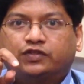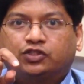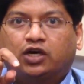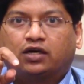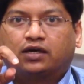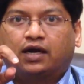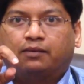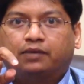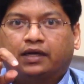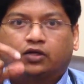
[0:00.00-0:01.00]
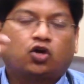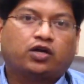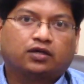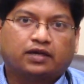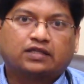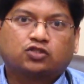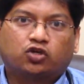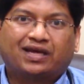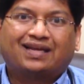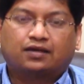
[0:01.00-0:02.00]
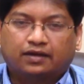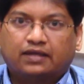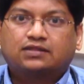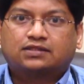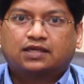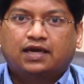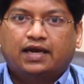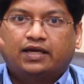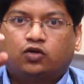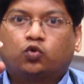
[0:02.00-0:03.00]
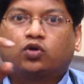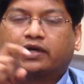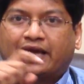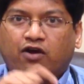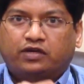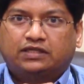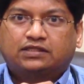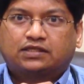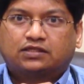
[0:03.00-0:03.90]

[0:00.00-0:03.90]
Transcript: which are electronic clinics or teleclinics in rural counties,